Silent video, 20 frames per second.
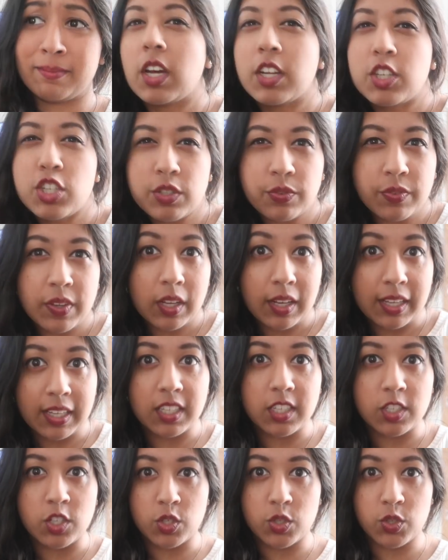I just feel like
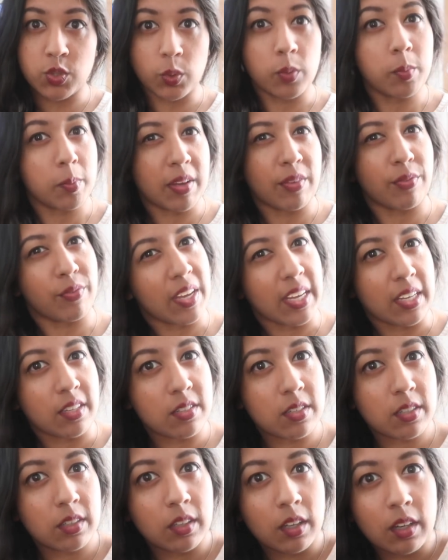it doesn't suit my
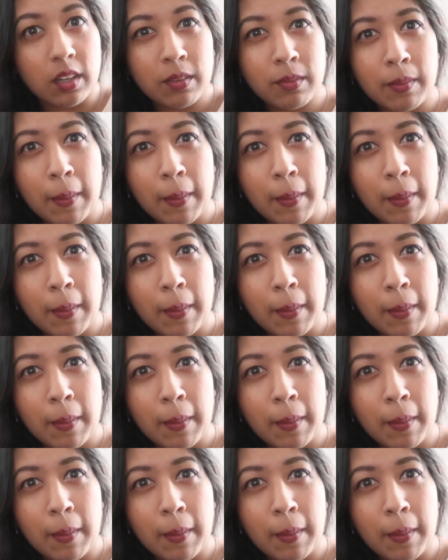face, you know?